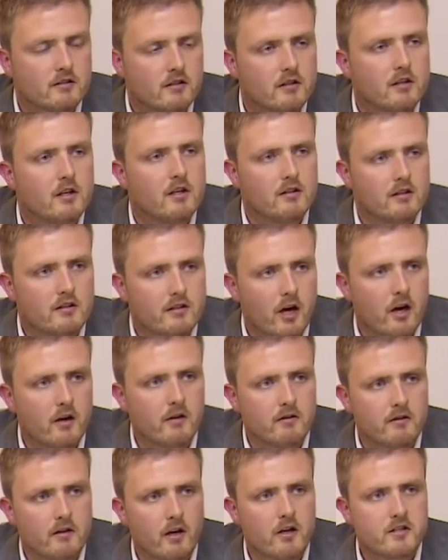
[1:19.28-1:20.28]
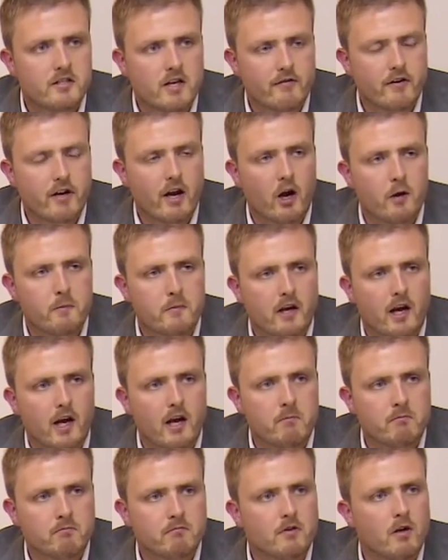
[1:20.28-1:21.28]
Right, OK, Go yeah. go to every home
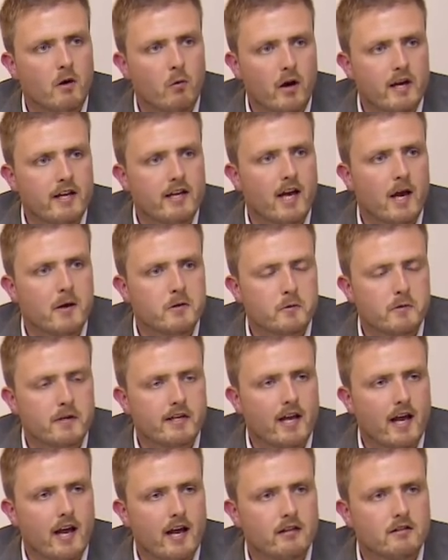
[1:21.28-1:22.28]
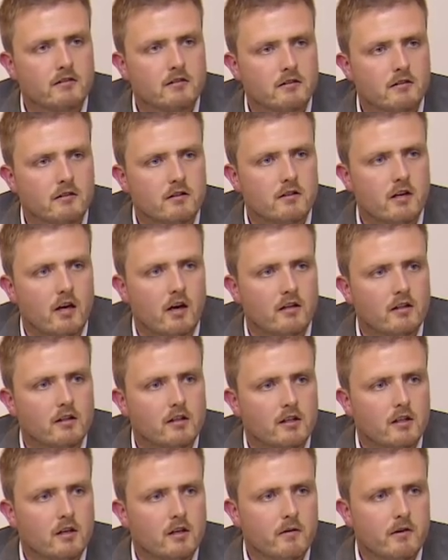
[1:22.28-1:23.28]
game, away mm. games we can, and, uh,
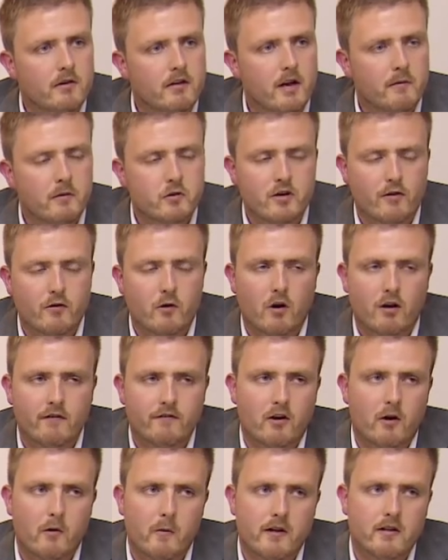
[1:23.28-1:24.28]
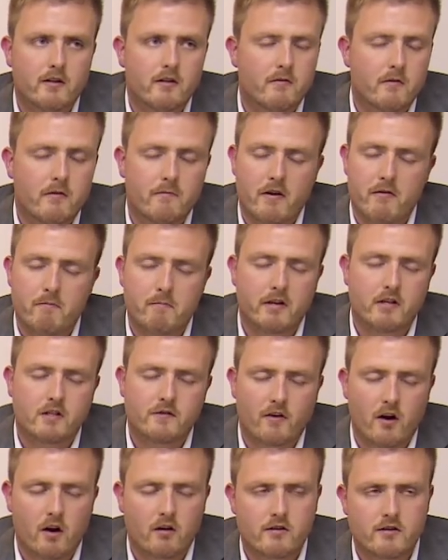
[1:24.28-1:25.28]
we, yeah, we travelled quite far. We went, we've even been as
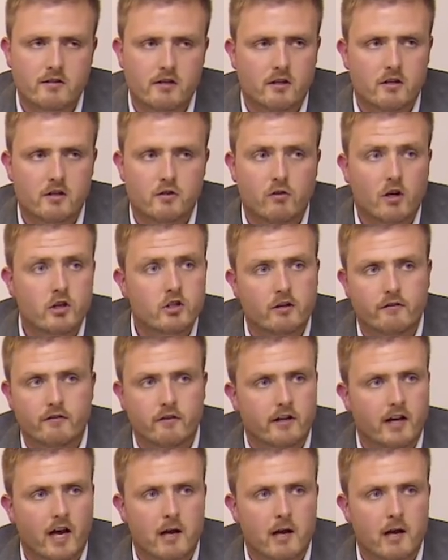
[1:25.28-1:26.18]
far as, uh, as Russia for a